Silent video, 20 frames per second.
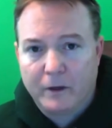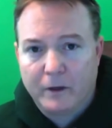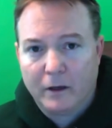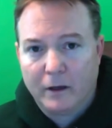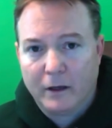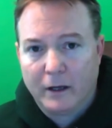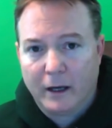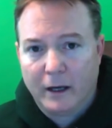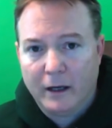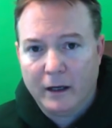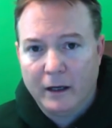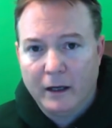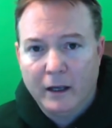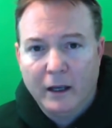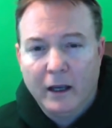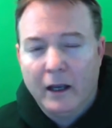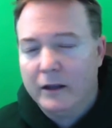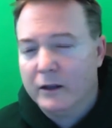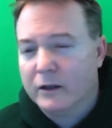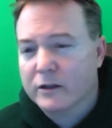Okay,
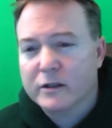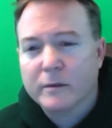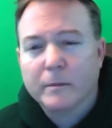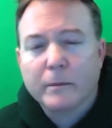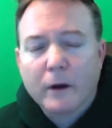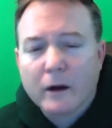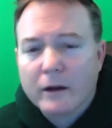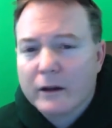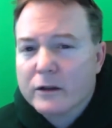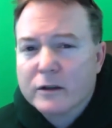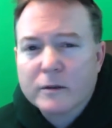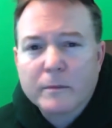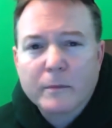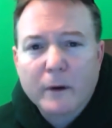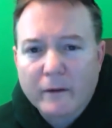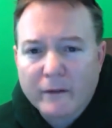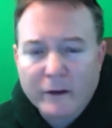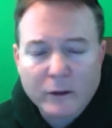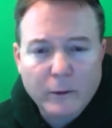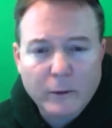and there's a
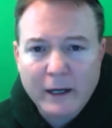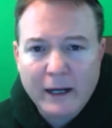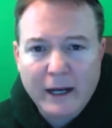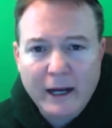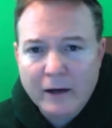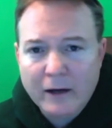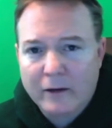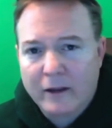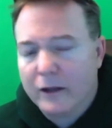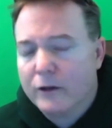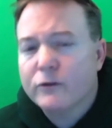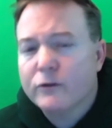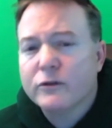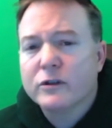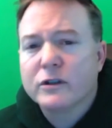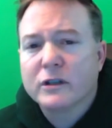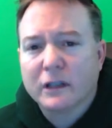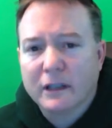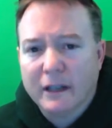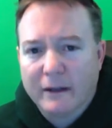perfect way to handle that. You
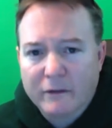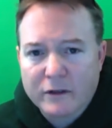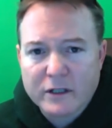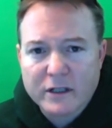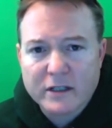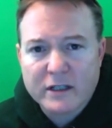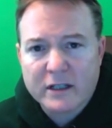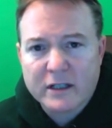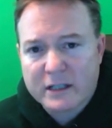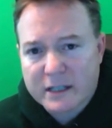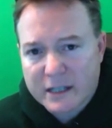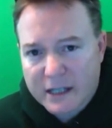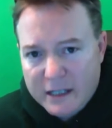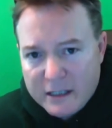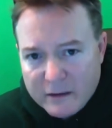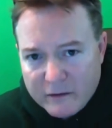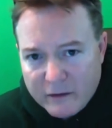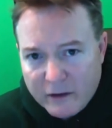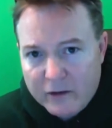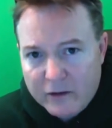just leverage the
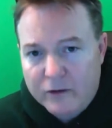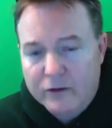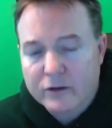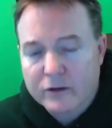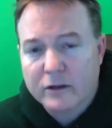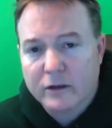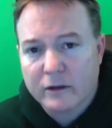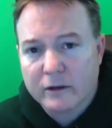success of others.